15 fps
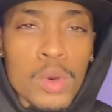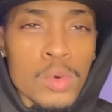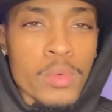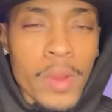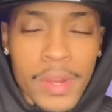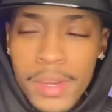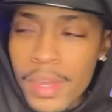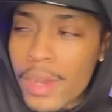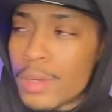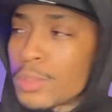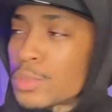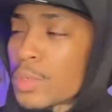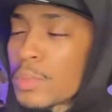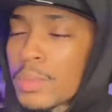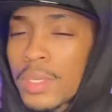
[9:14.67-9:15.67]
right now. You feel
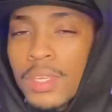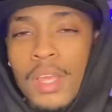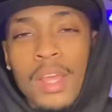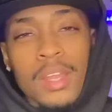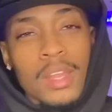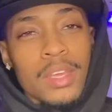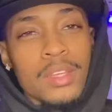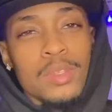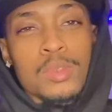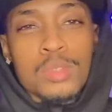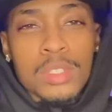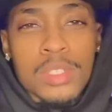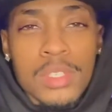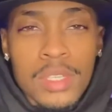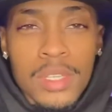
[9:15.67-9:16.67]
me? Like, you
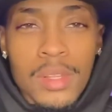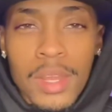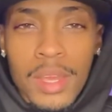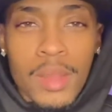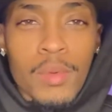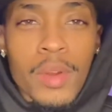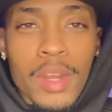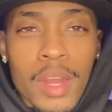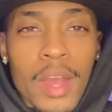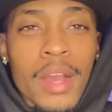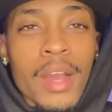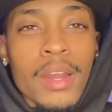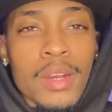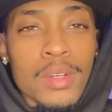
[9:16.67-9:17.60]
see, like, right now I got on the